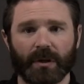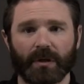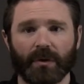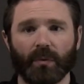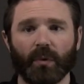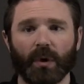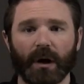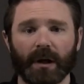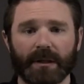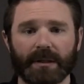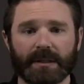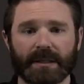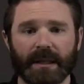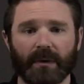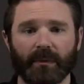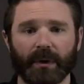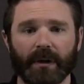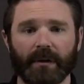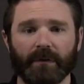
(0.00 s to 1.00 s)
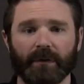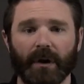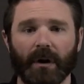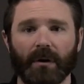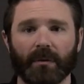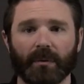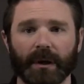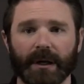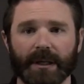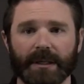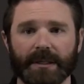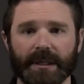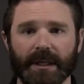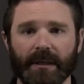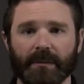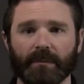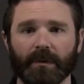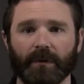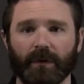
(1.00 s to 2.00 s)
the ones that we've already
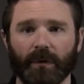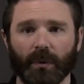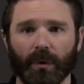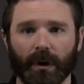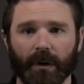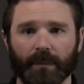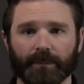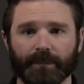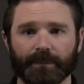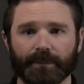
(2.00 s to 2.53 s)
seen before.